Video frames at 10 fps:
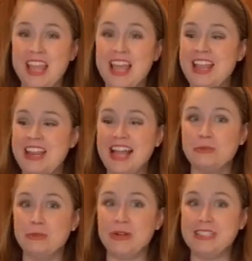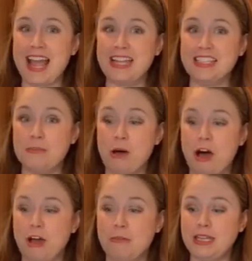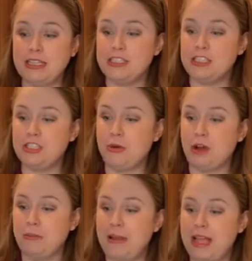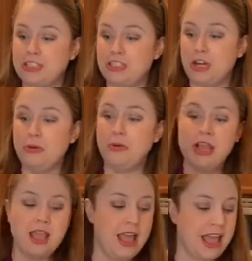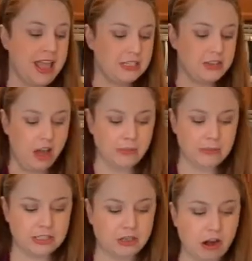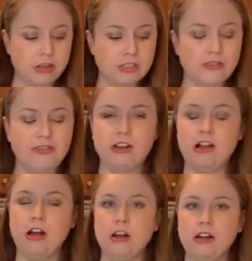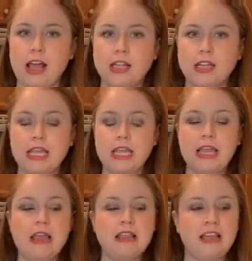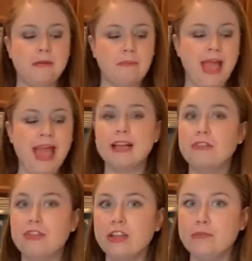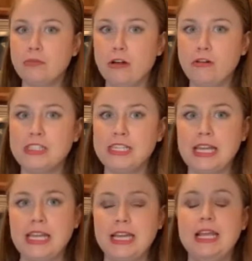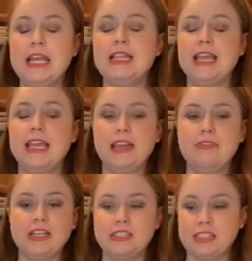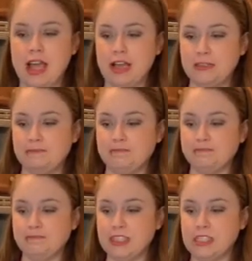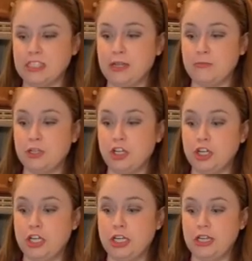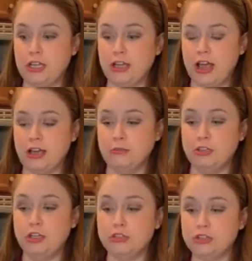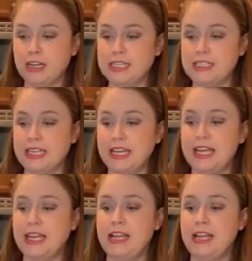Next, we're going to add some almonds to our pesto. And almonds are also very heart healthy. They're packed full of protein. They give us some good nutrients in it.